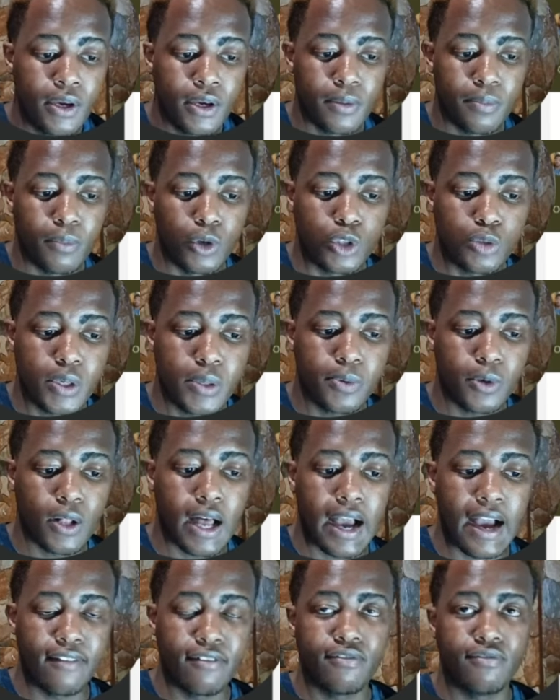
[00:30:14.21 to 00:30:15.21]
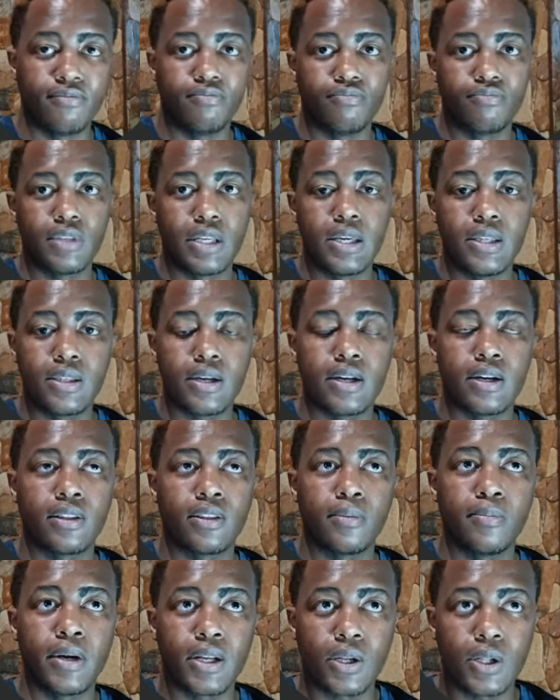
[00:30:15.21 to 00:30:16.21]
Most people have either the
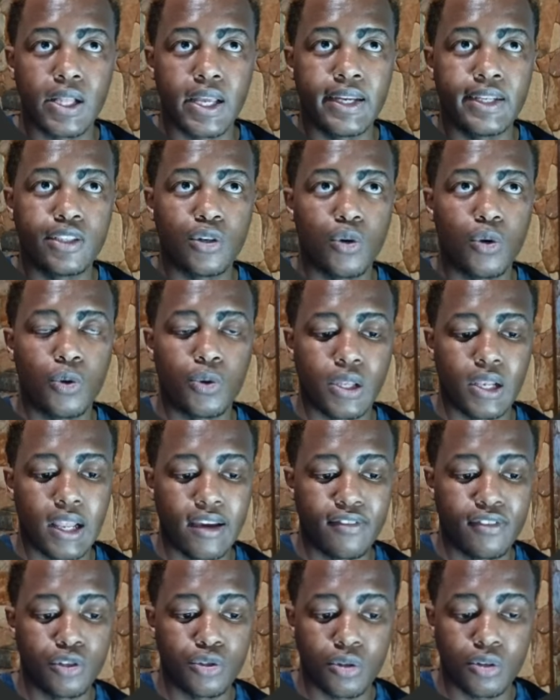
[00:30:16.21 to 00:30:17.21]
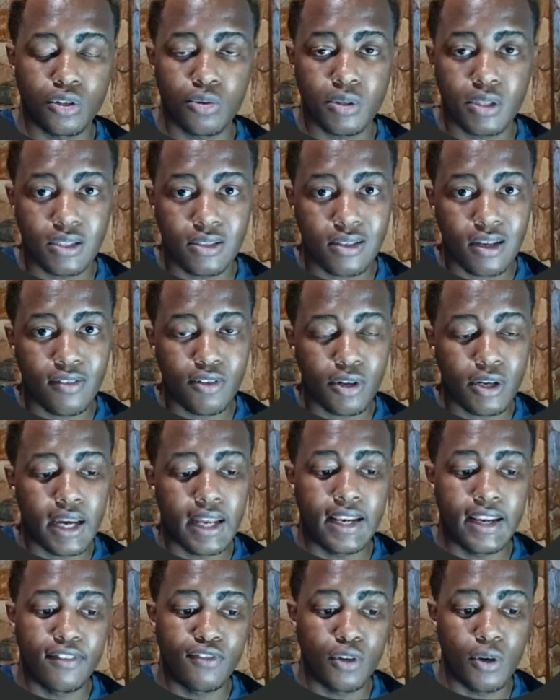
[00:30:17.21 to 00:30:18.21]
medical aid or the life insurance with Discovery,
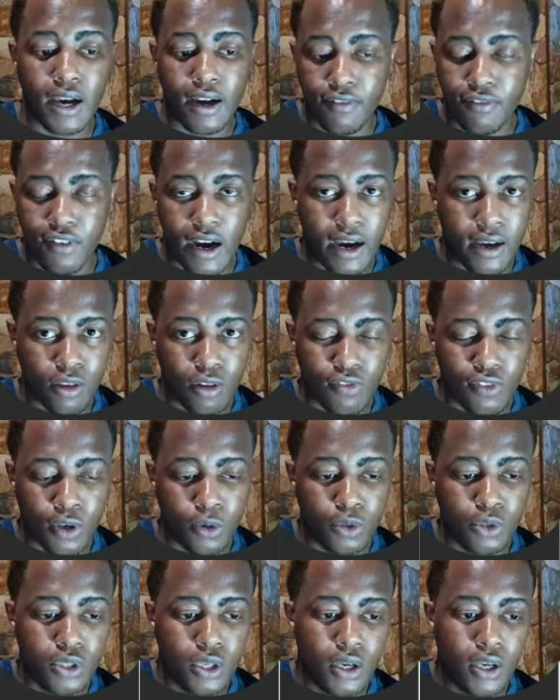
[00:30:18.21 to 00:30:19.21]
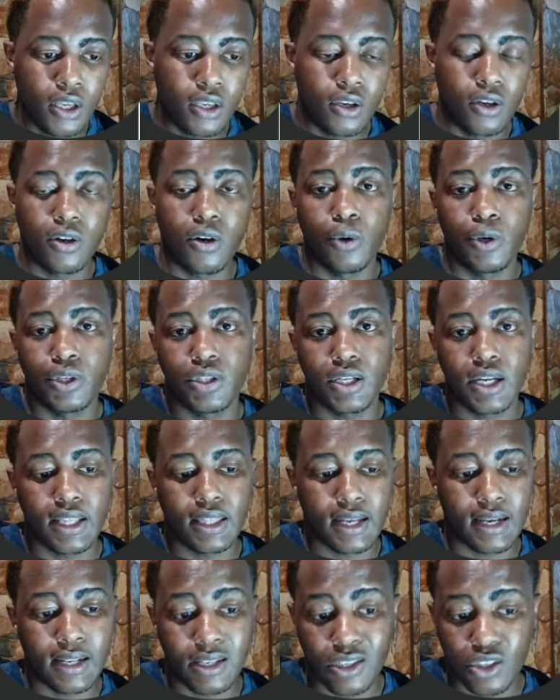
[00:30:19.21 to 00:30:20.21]
and if you have either of those, you're going to get
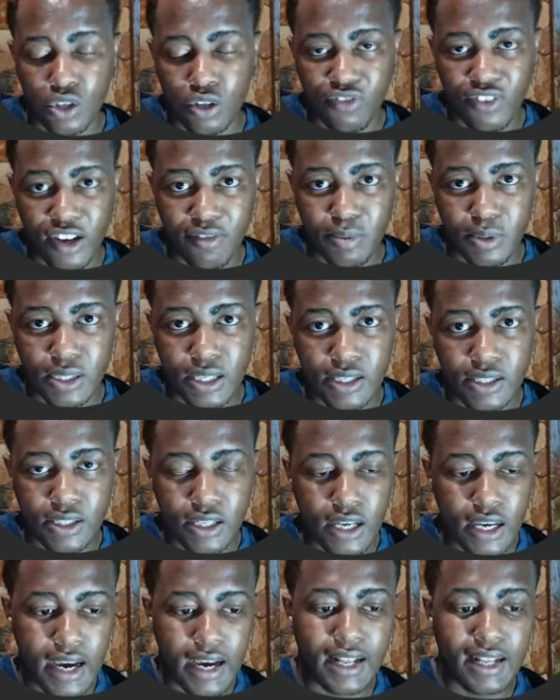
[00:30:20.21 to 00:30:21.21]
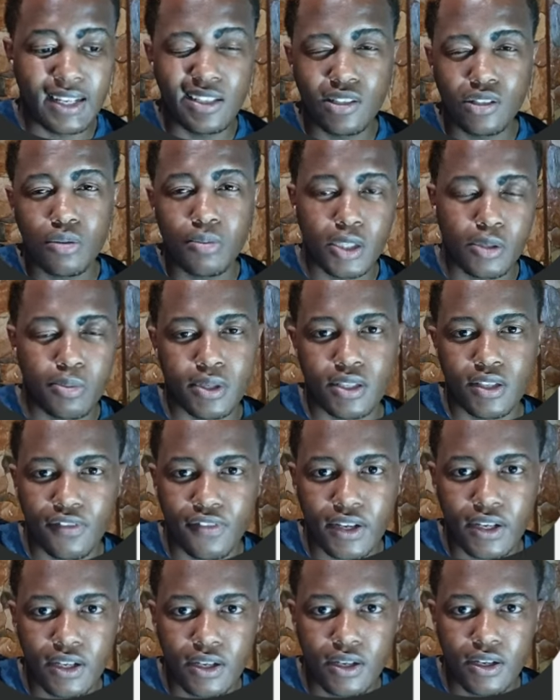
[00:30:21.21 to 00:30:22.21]
that additional 5%. And it needs to be a
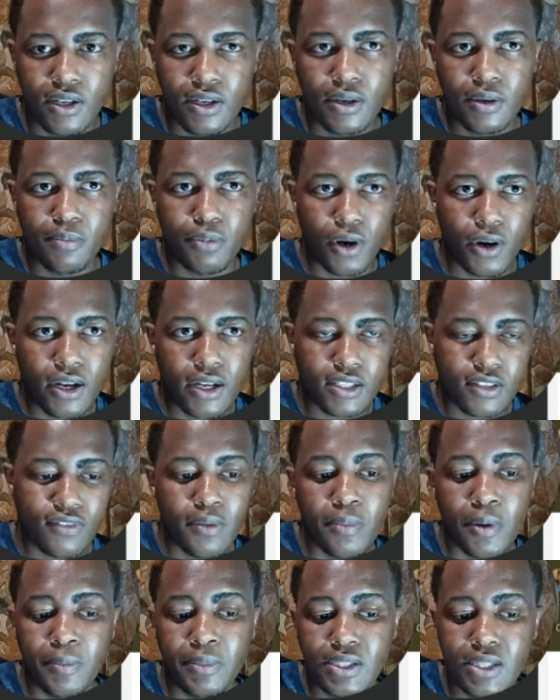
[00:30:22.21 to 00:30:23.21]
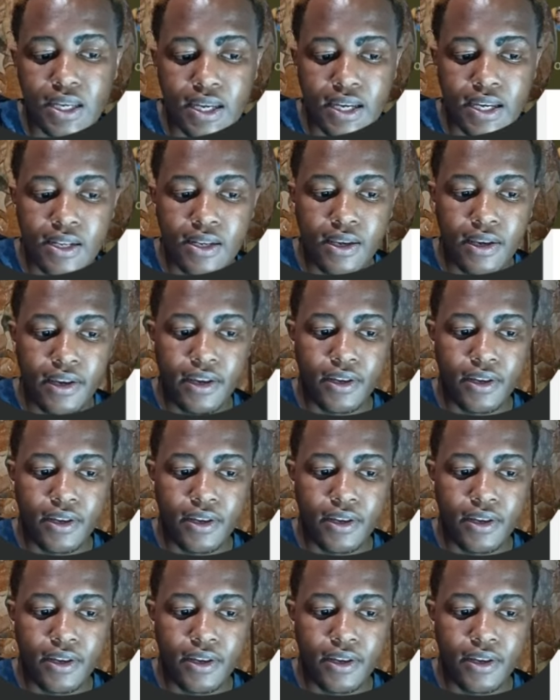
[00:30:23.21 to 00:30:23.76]
specific product, if I'm not mistaken.